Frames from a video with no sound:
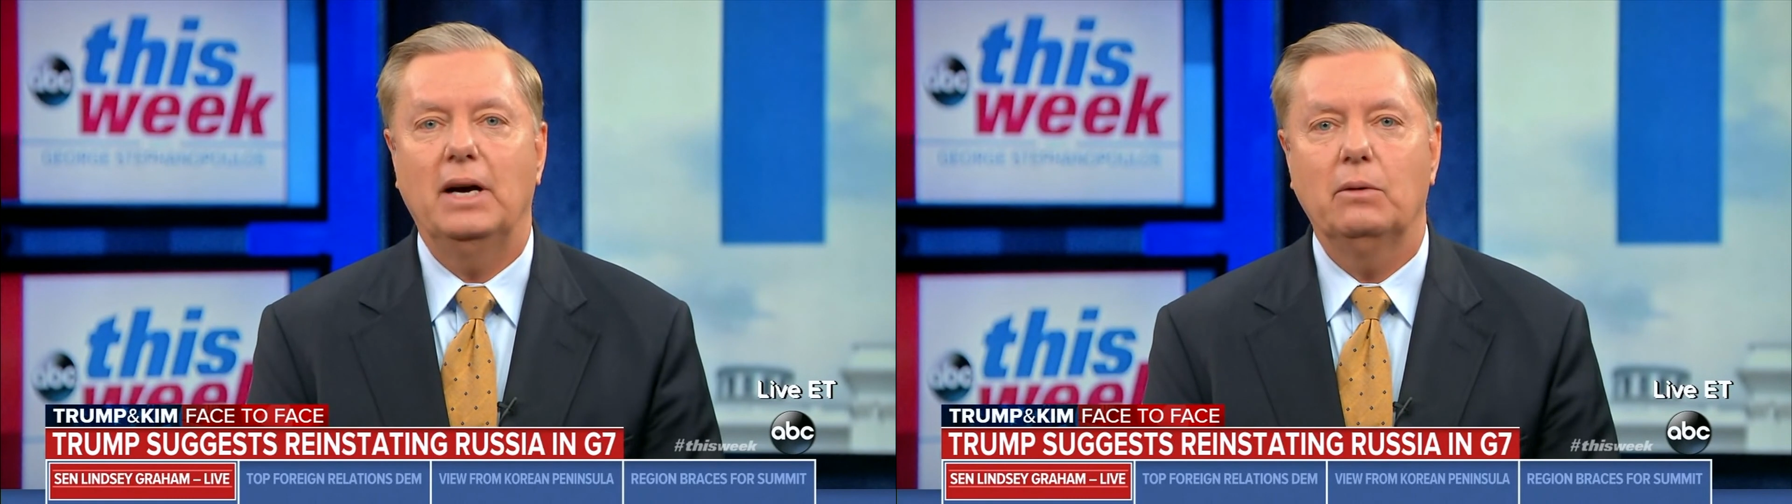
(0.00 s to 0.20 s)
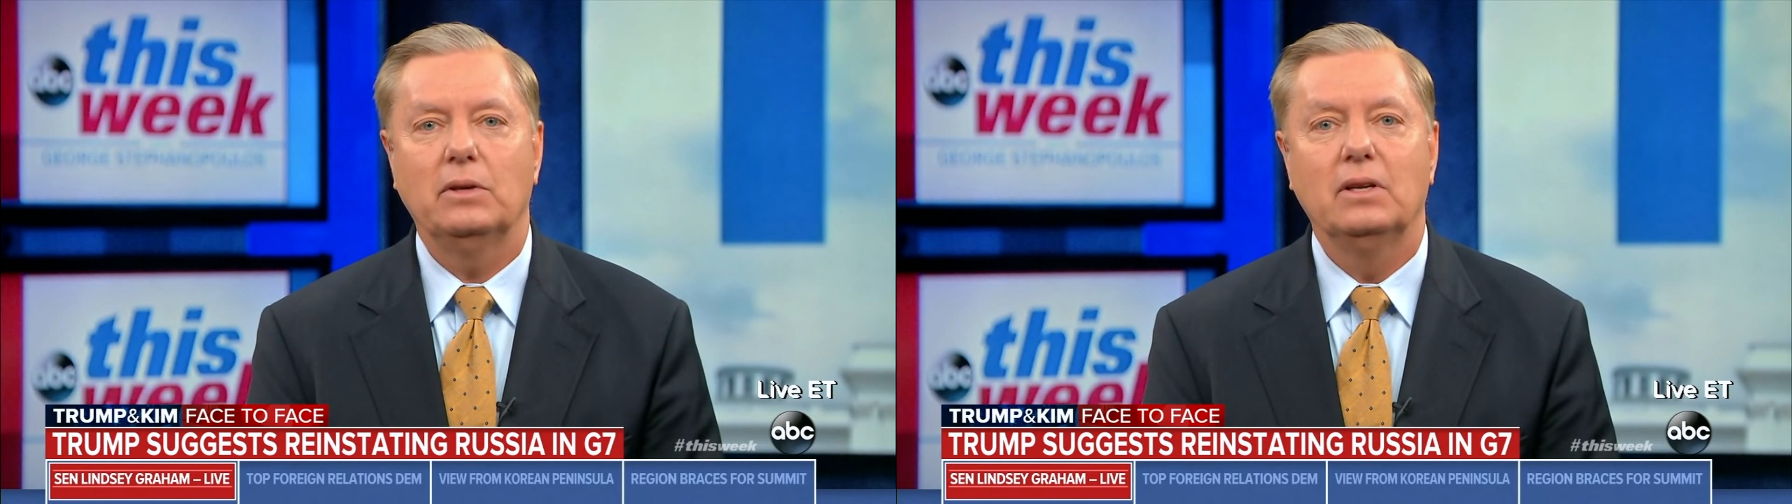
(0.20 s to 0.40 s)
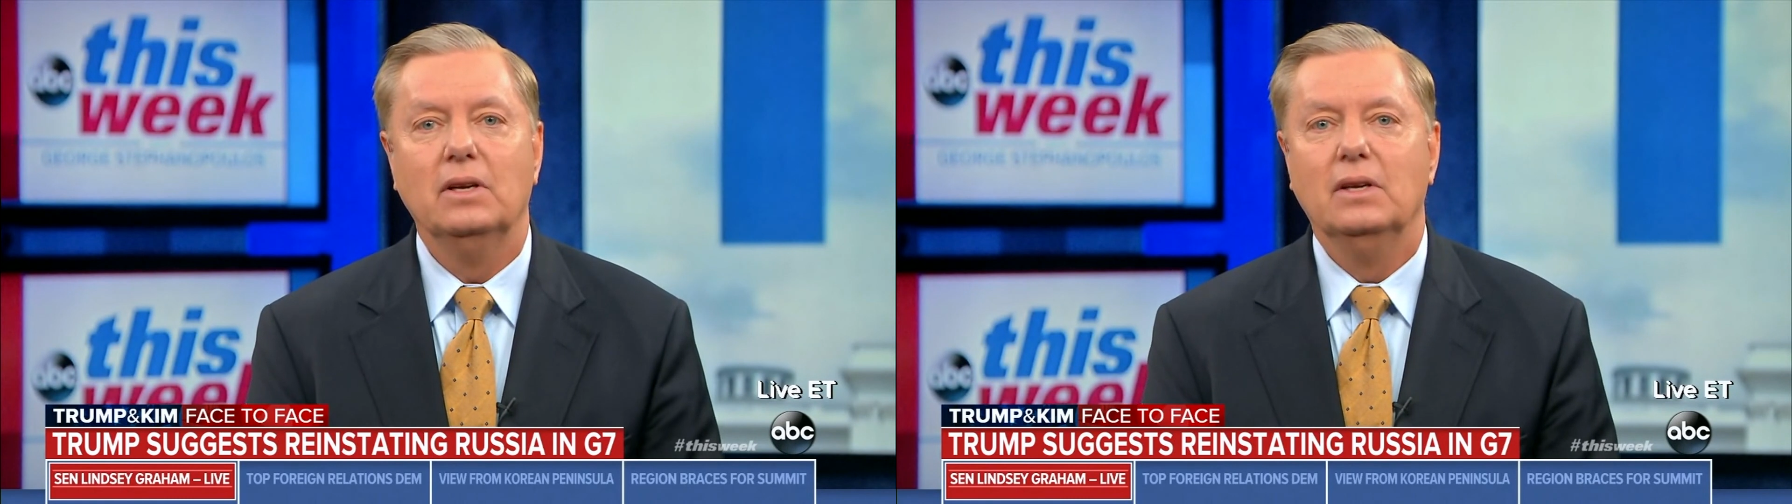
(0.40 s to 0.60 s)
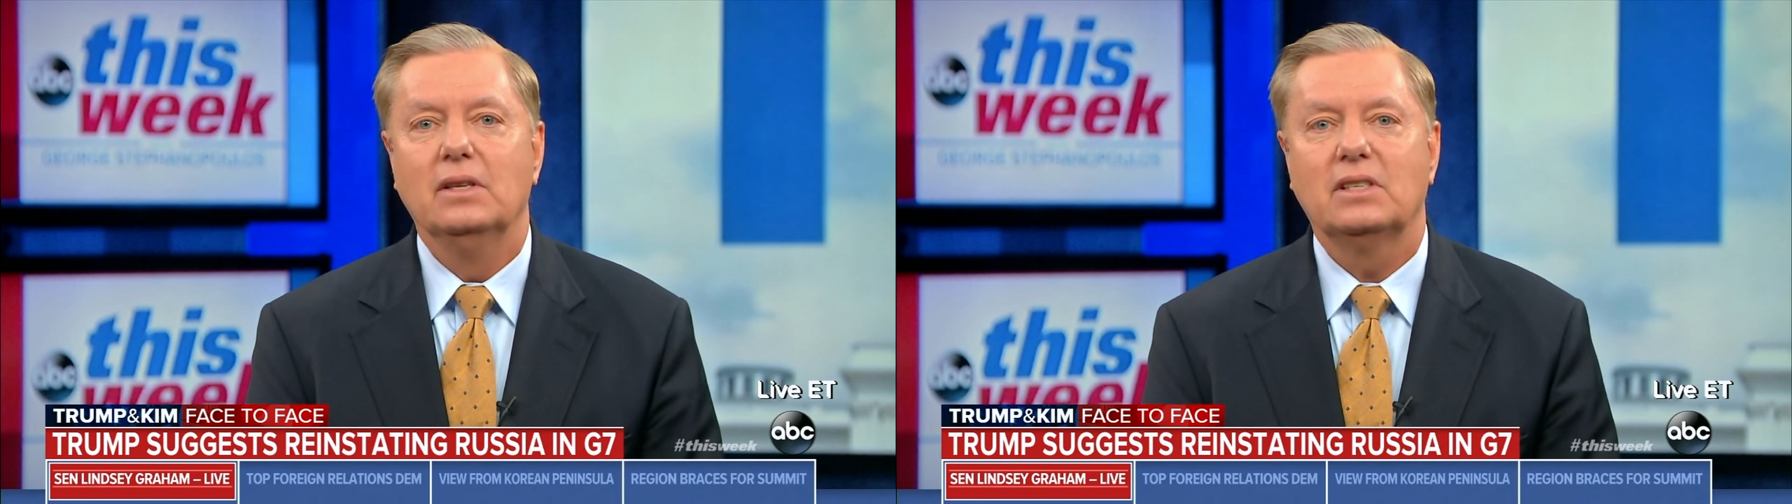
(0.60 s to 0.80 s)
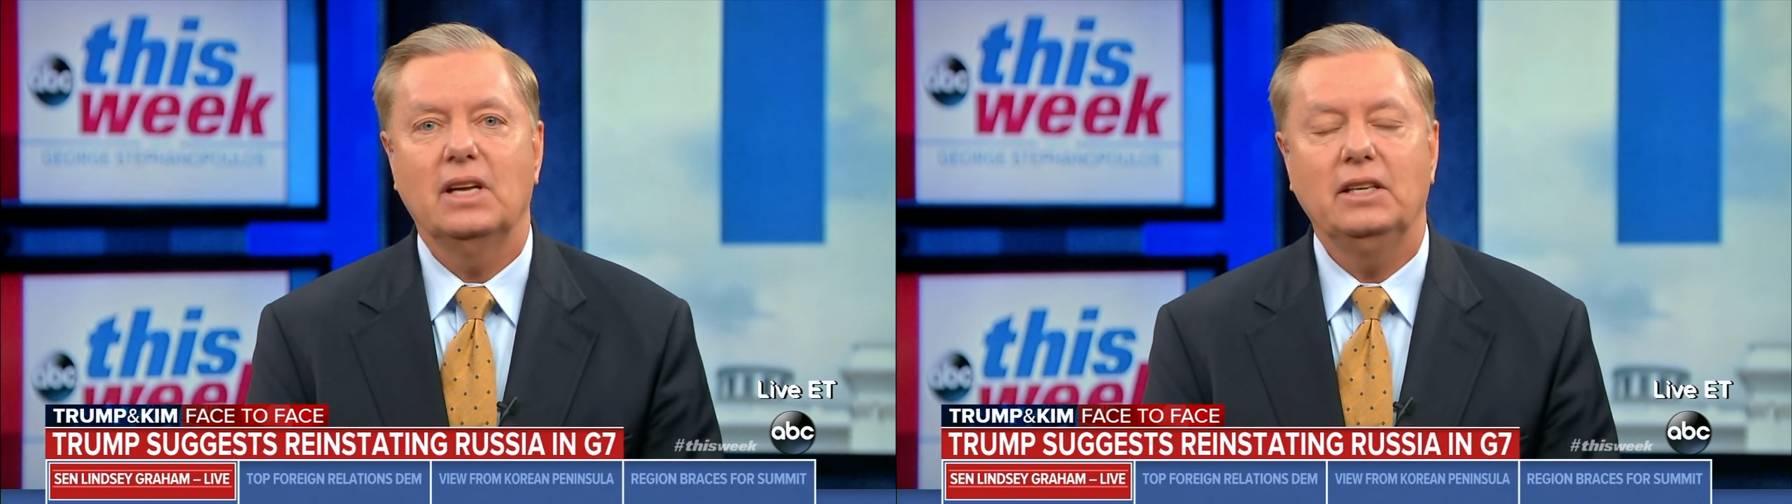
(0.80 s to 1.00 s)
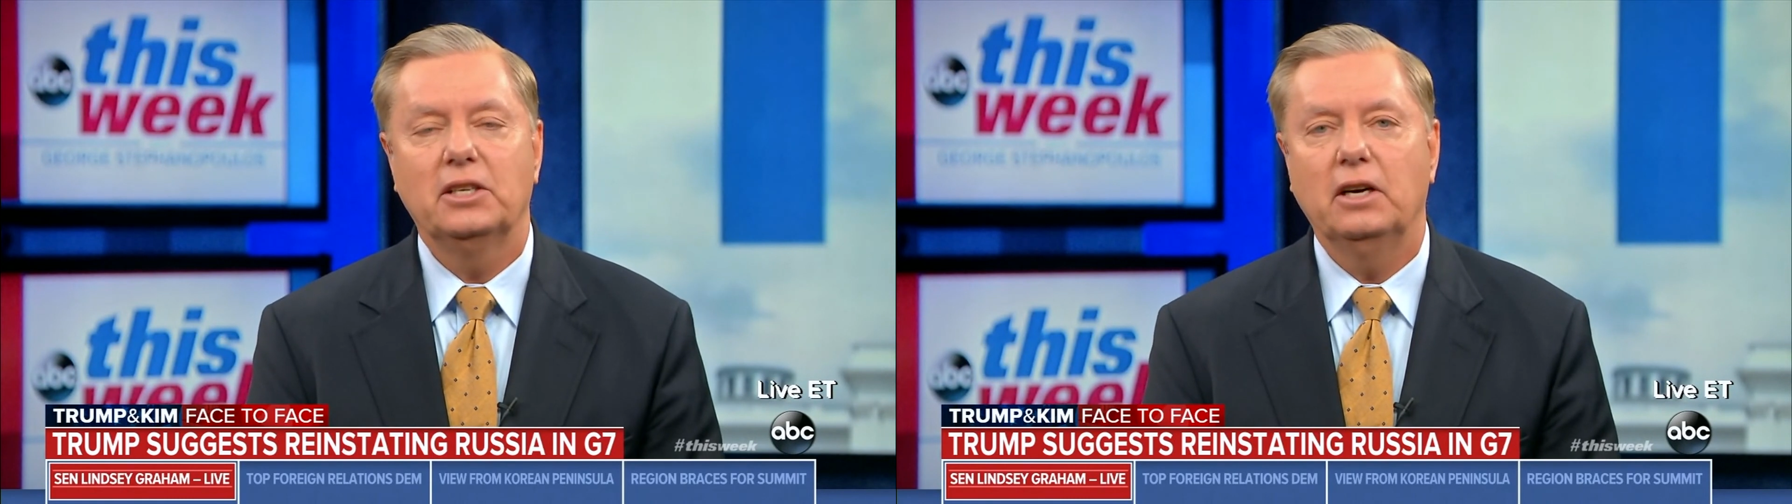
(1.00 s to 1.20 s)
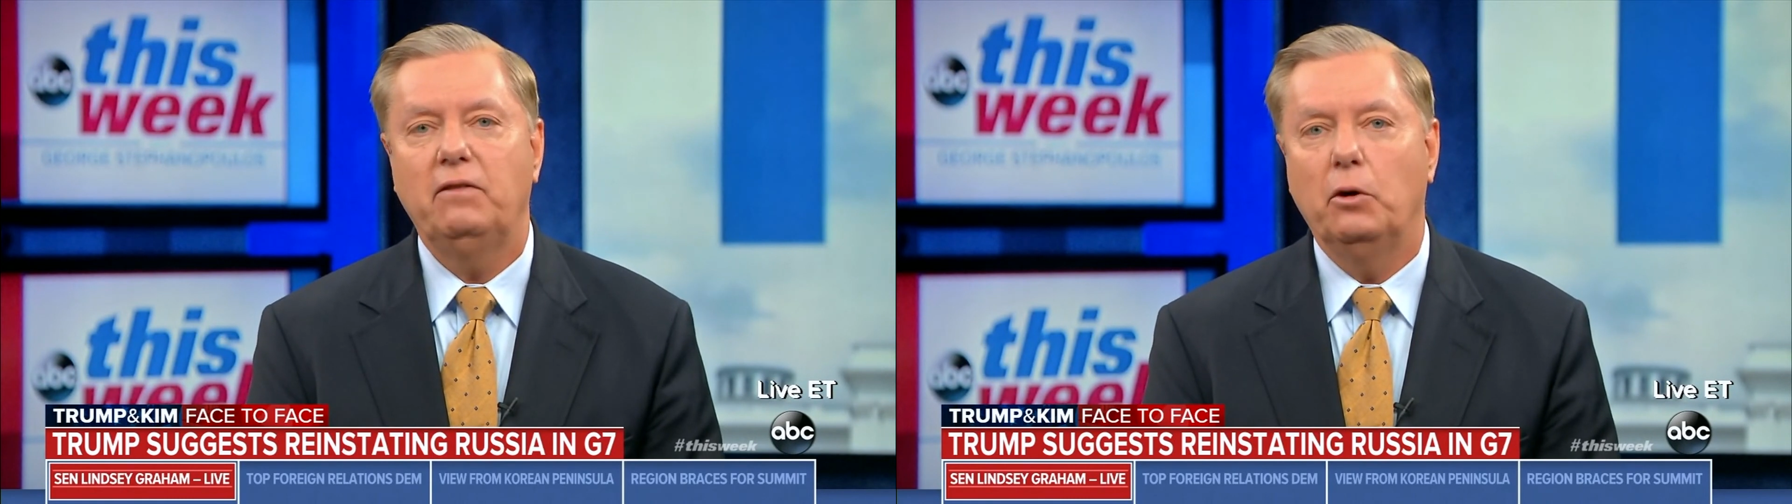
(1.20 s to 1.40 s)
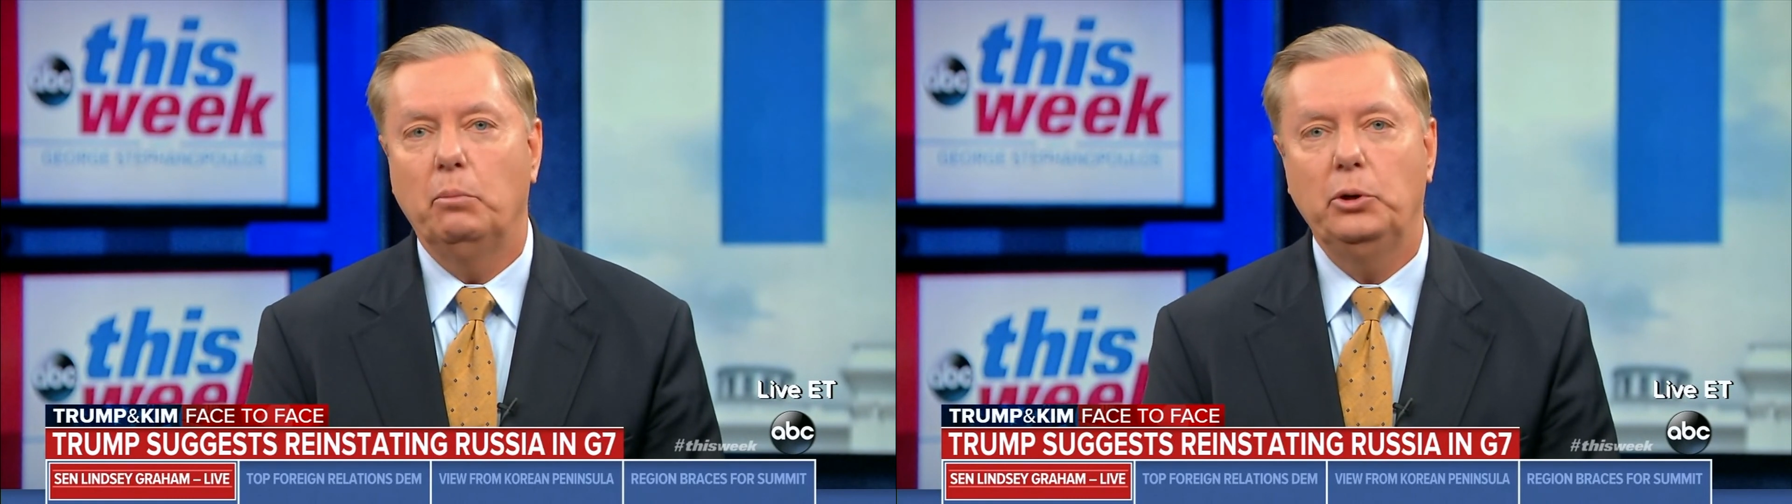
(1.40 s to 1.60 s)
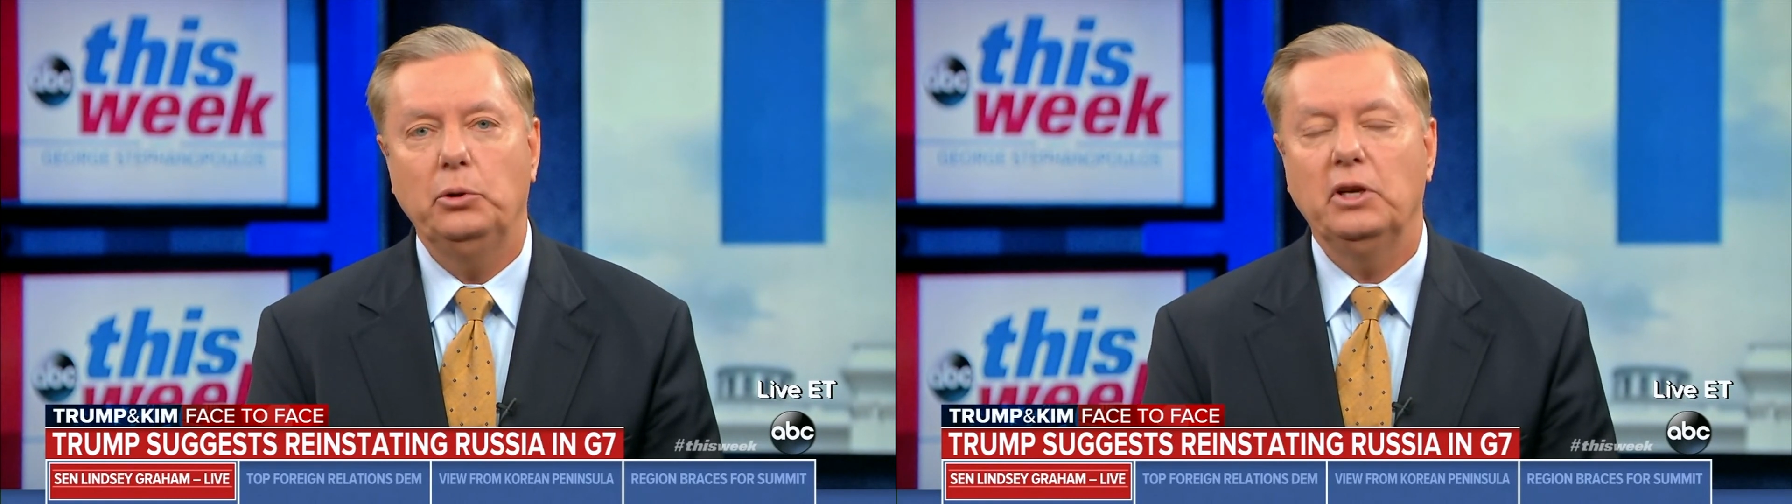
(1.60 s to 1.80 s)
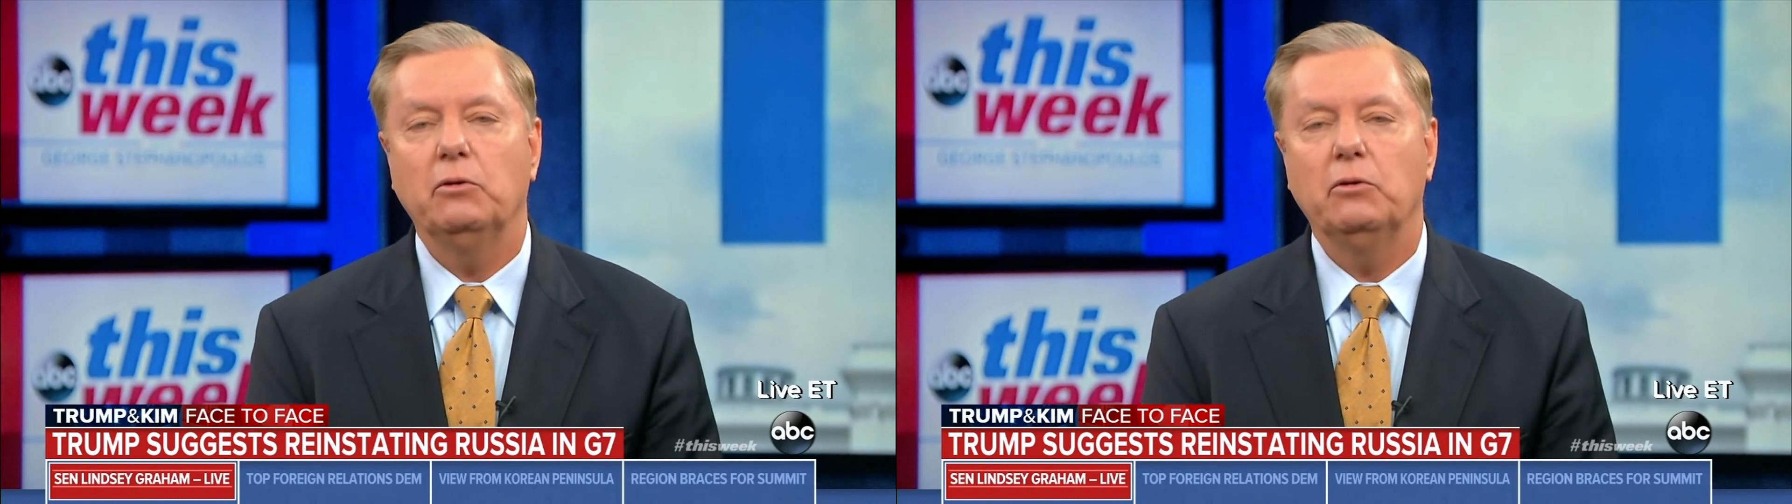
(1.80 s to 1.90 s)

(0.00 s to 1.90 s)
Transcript: I would stay tough on Putin.